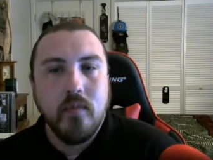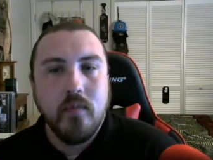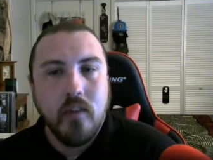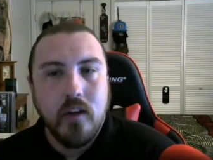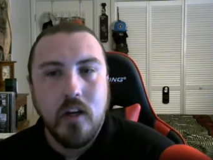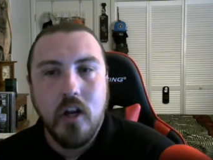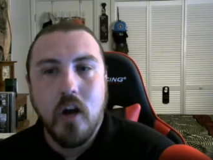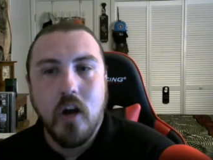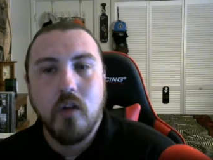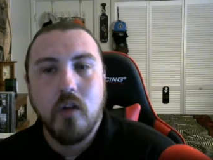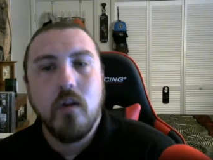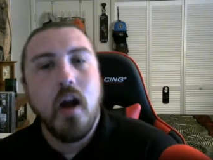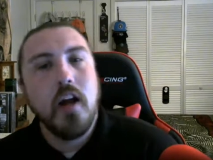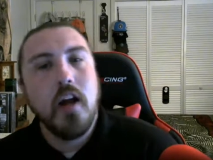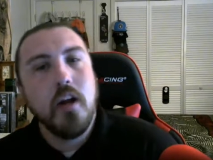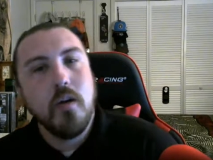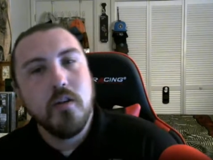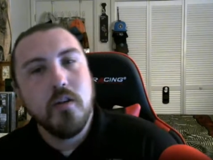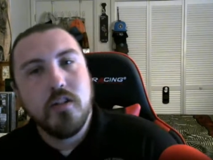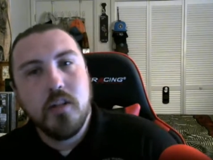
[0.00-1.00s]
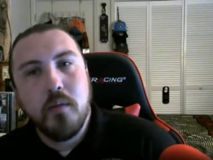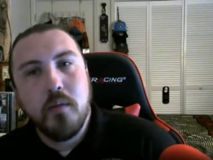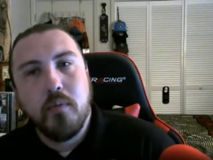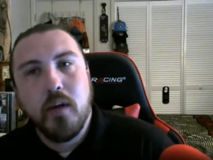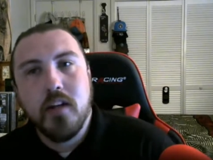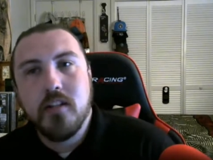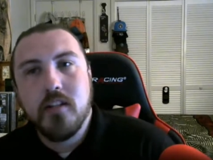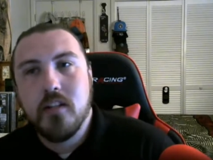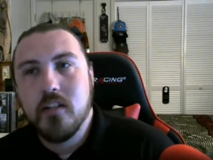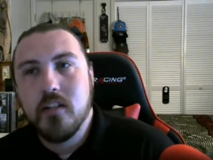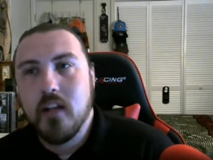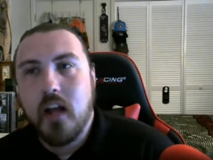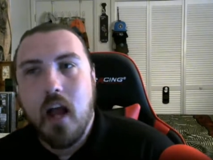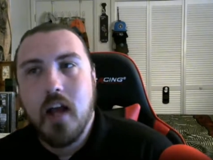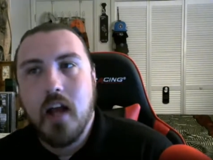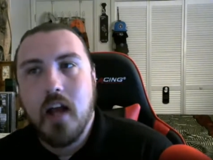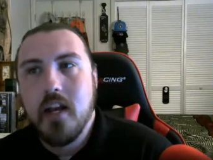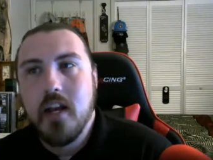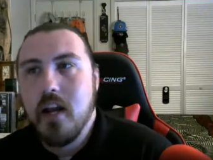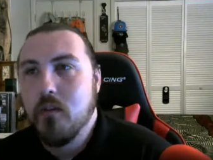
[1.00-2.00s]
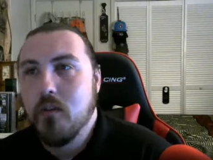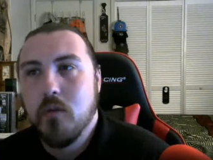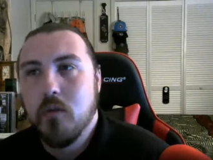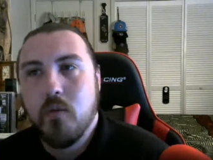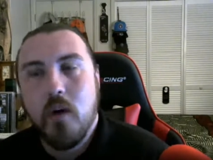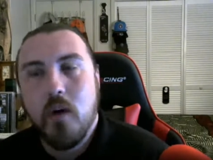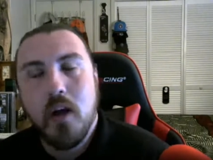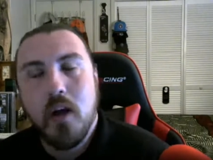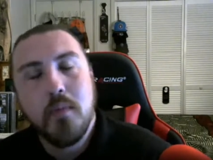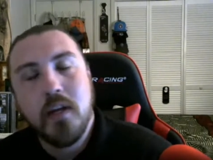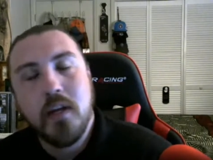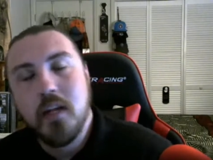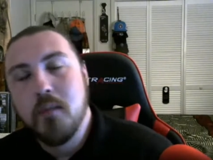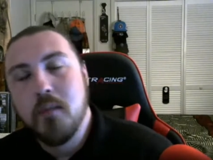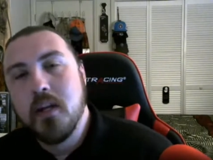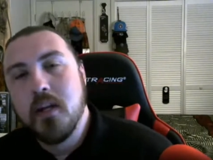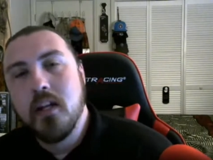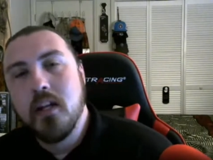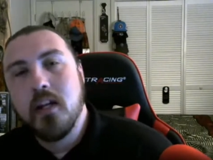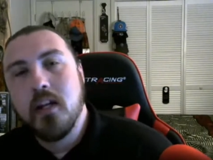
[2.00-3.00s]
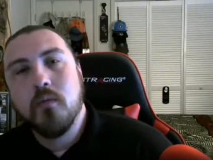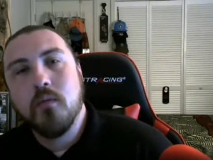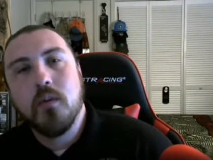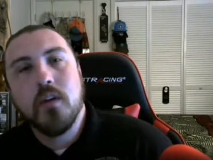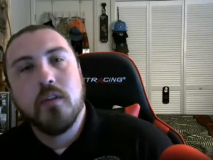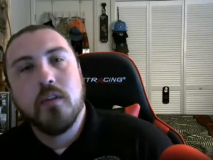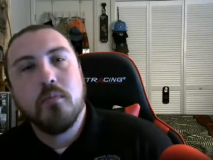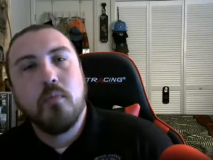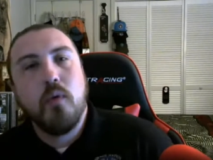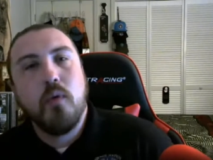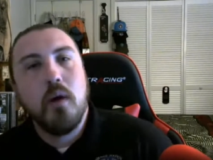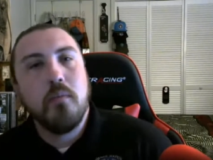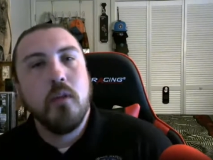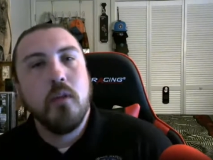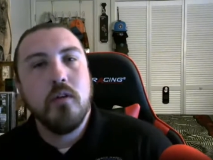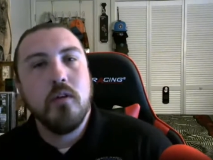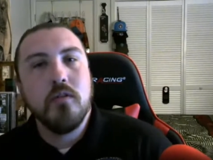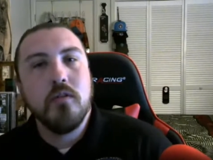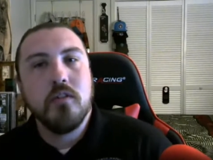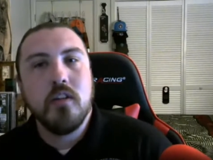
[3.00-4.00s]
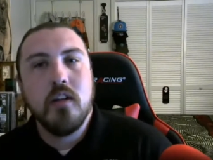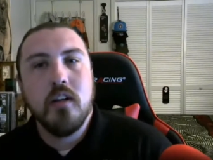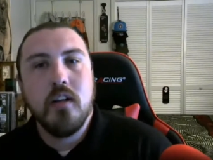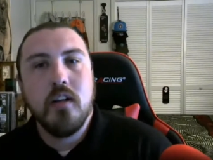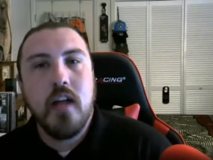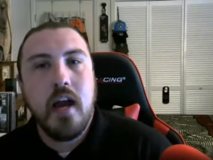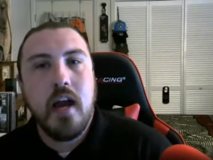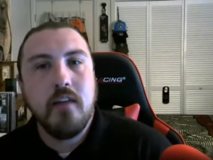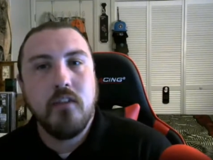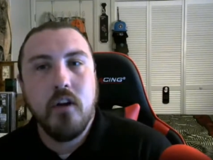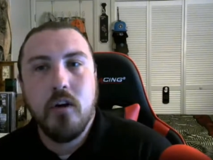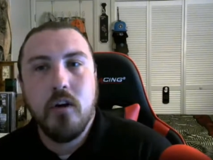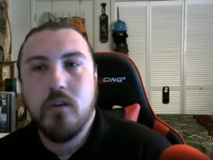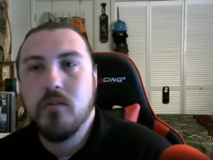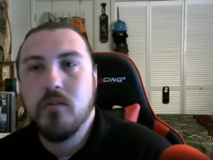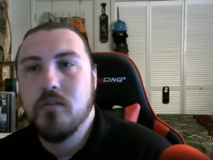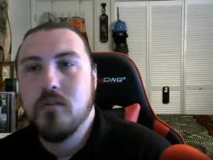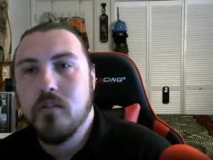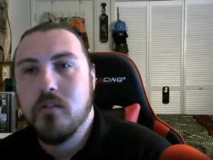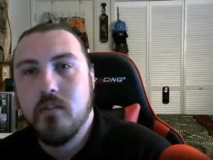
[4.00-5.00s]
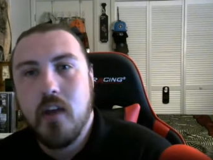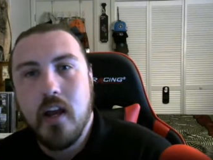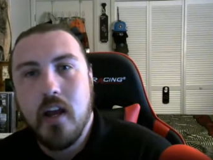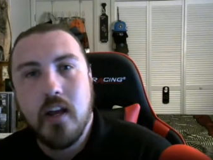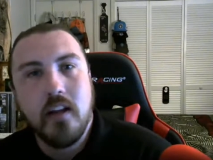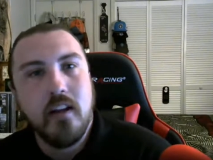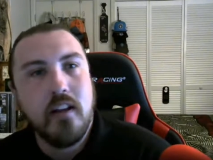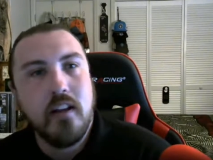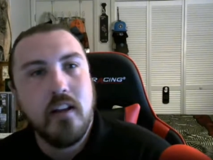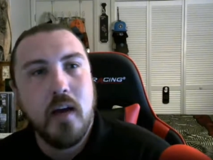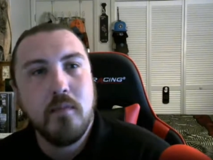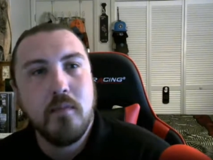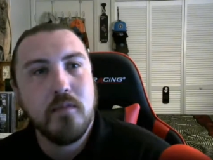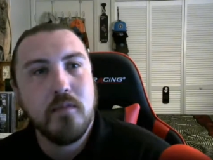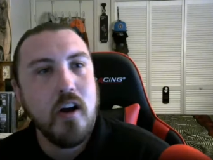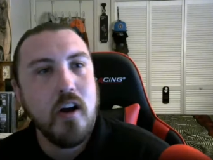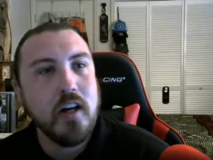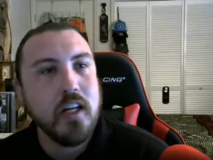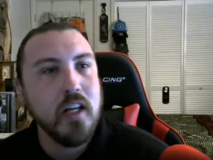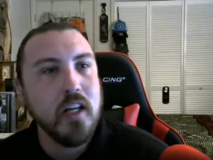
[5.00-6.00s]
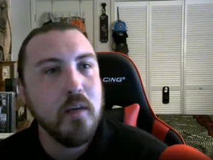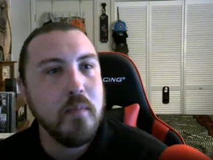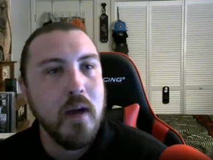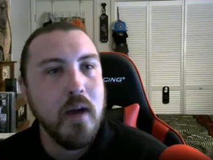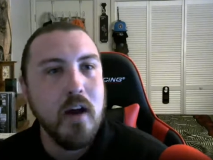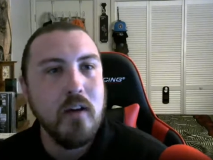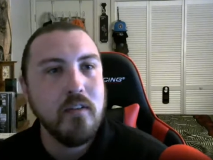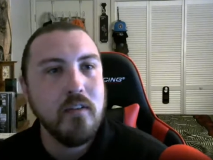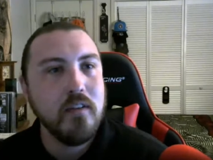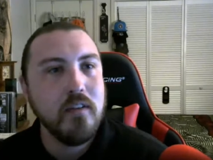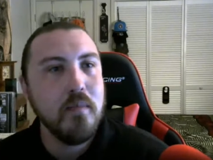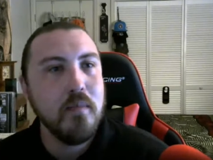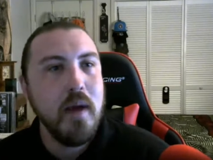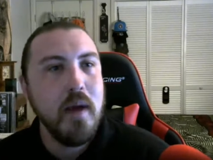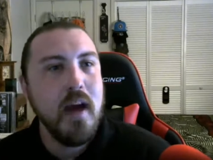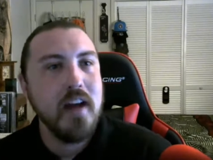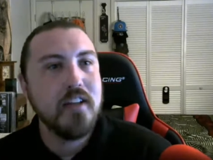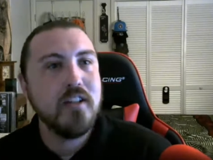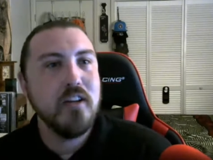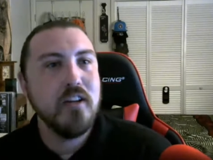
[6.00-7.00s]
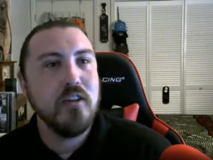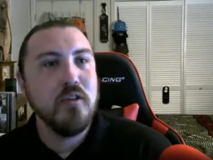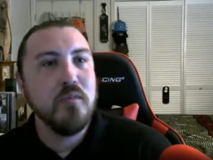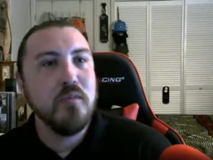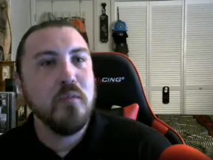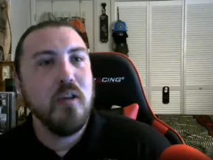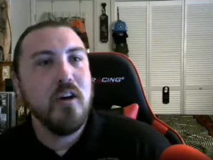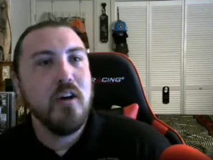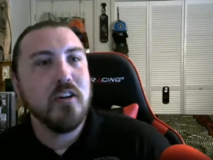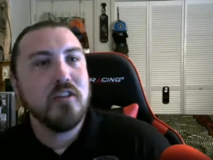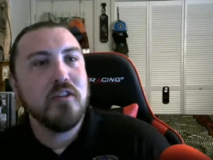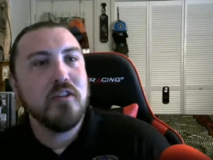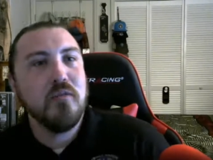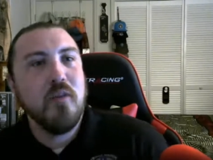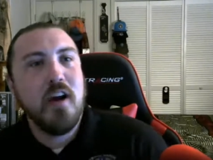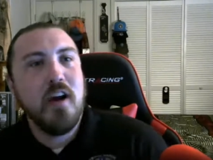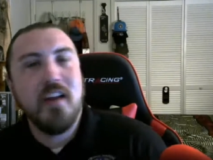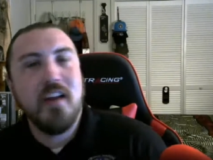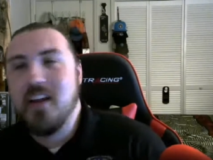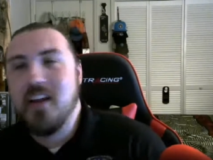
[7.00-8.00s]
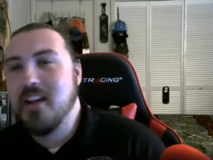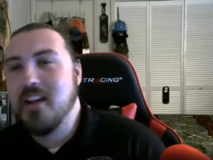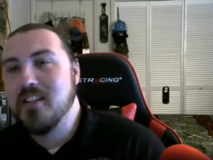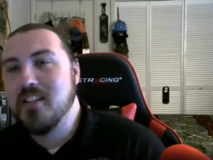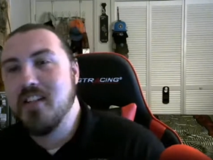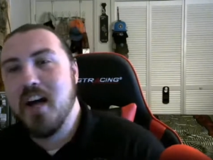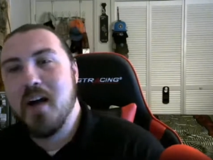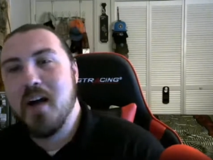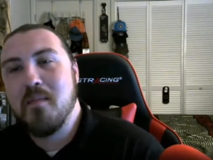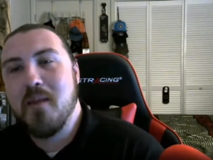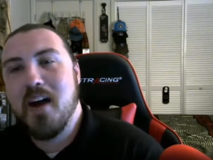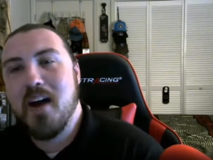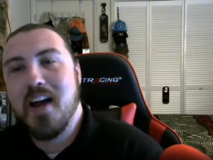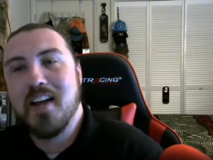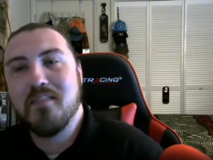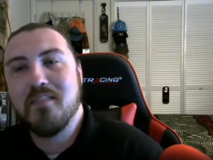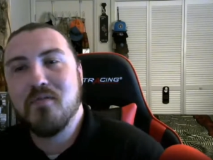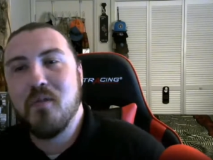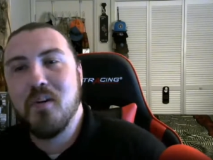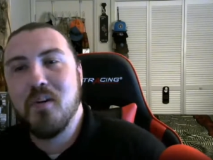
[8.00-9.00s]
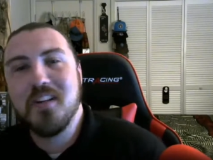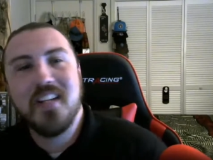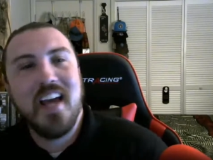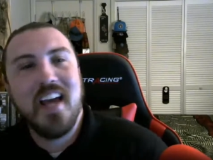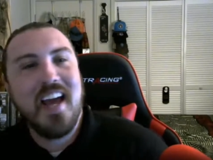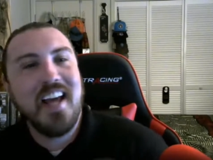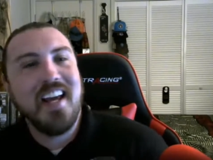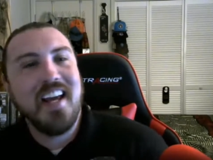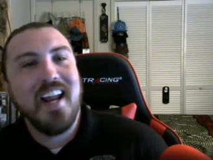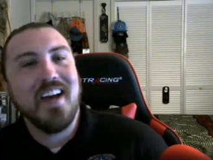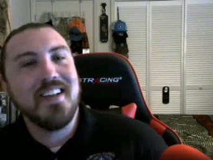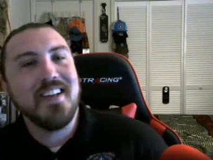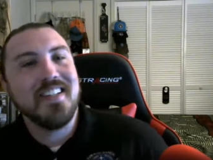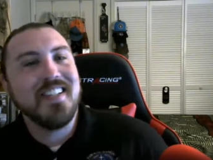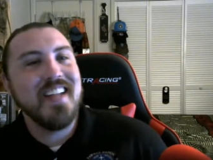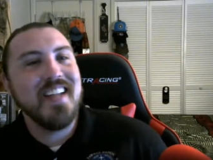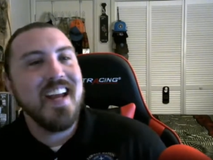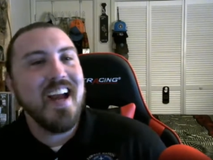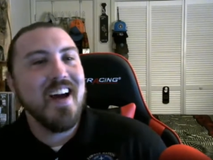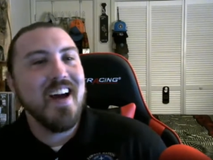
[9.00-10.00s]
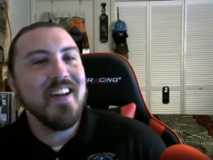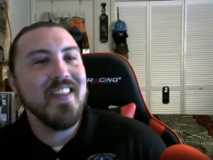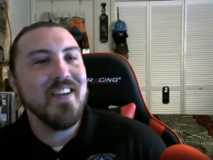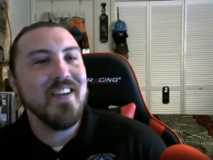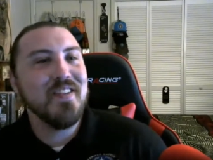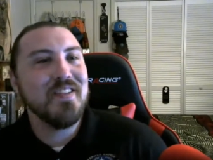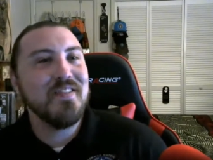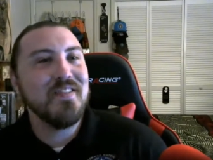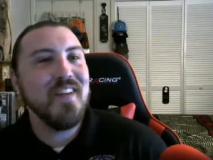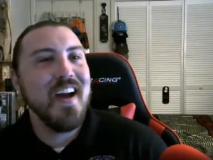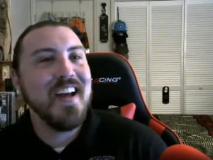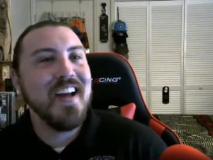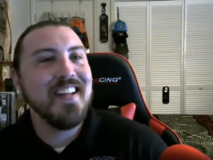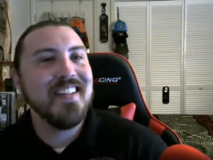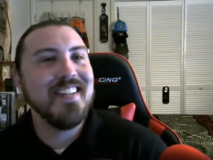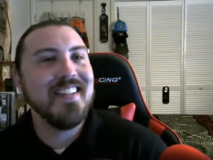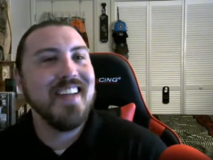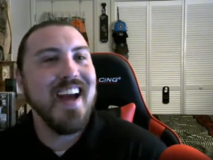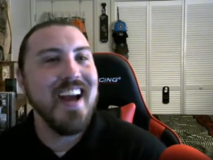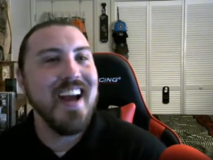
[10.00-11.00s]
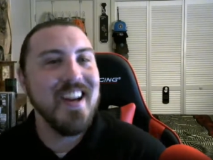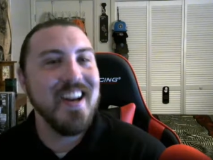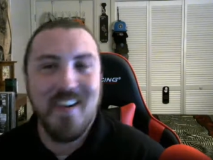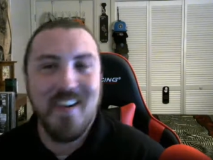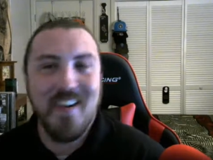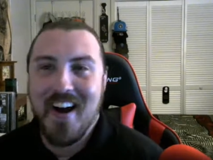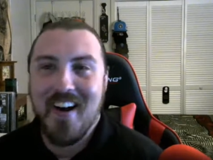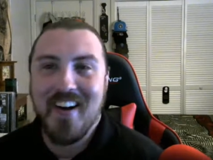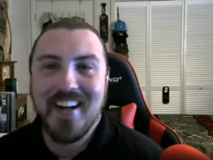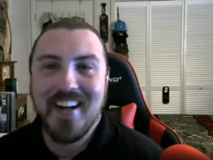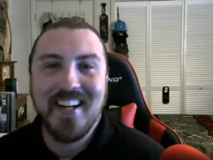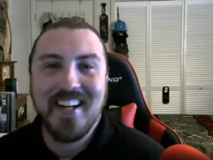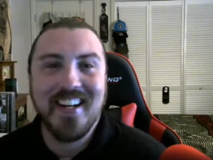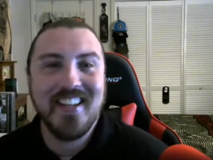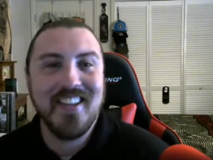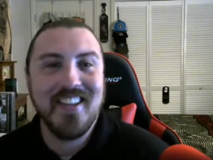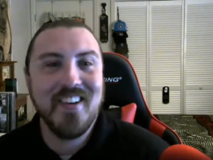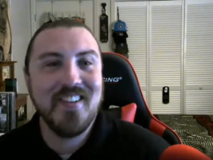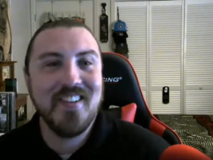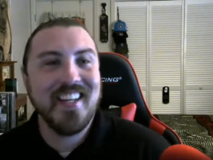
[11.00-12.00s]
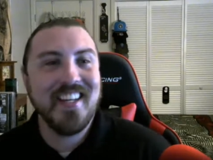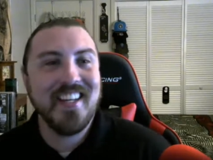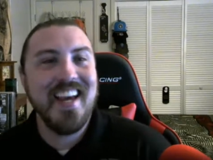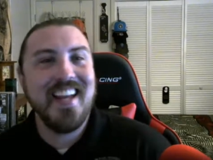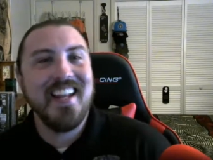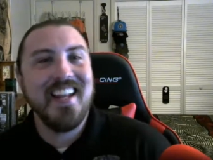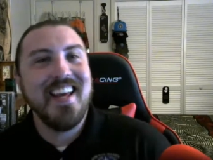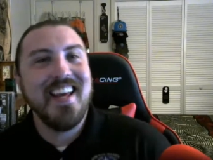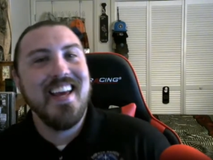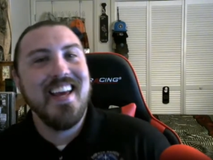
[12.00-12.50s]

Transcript: you know, I know in some places, like I never would want to be in a meeting with Pueblos and Navajos and them talking about the past and who belongs to what. That is not my forte, and I'd stay out of those fights. I know how heated those get.